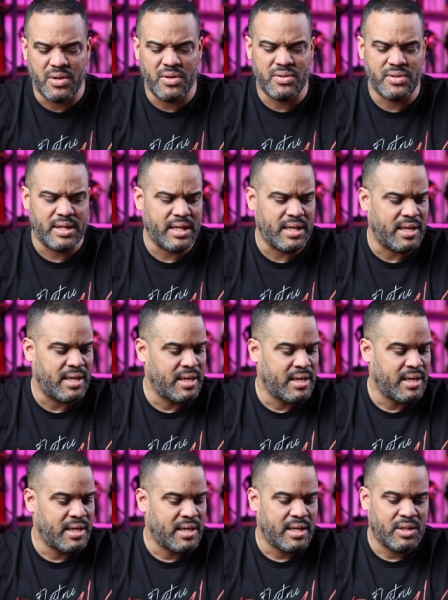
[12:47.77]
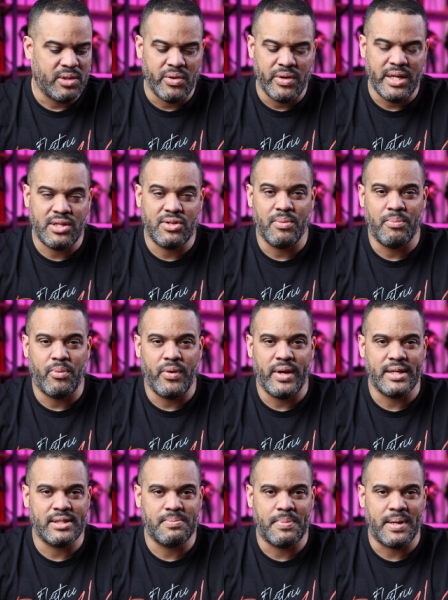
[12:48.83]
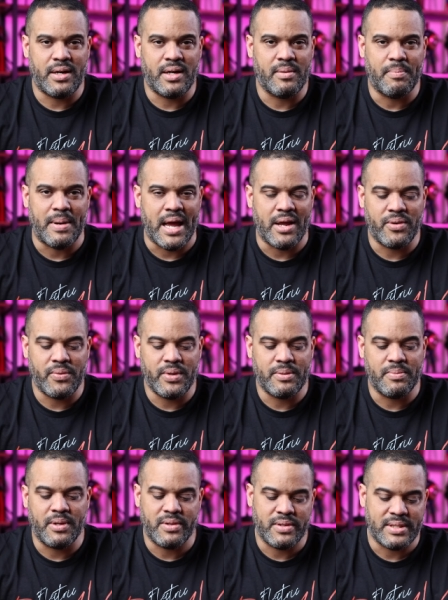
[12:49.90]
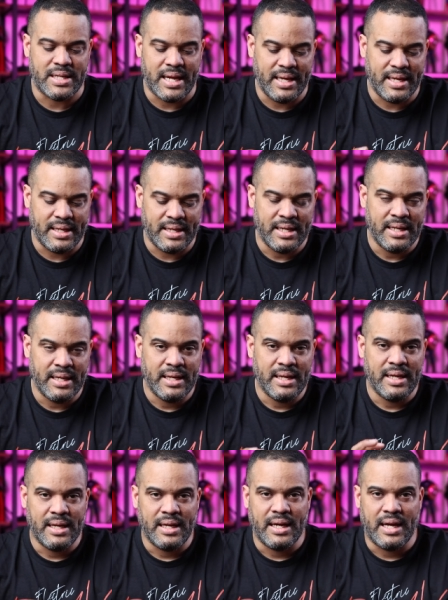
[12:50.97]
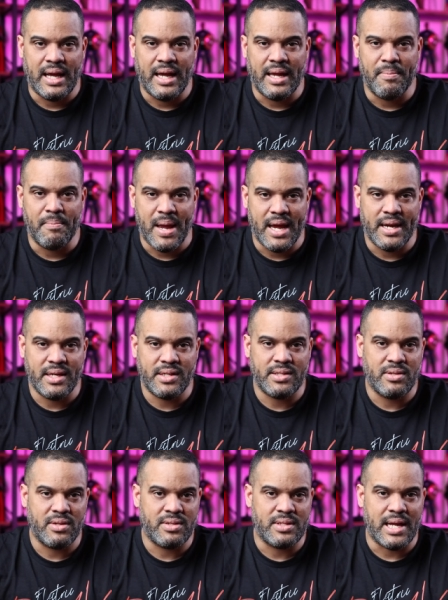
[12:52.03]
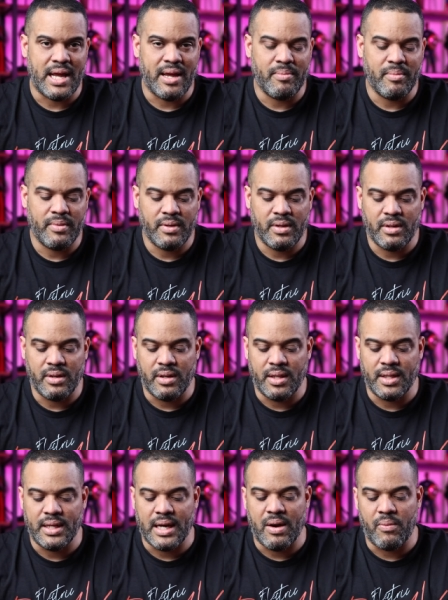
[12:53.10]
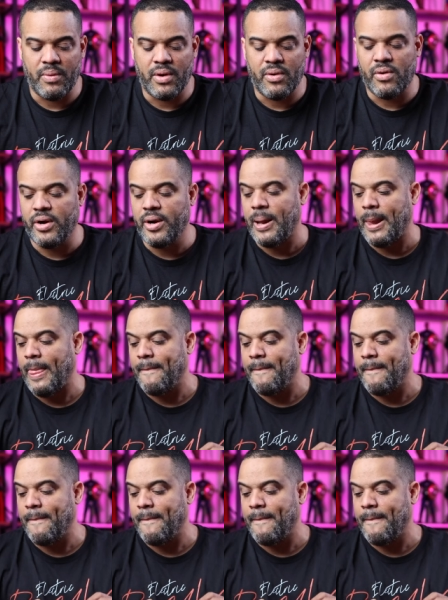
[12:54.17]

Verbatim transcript: I usually don't need to bring spare batteries because I I manage the time uh, that I record.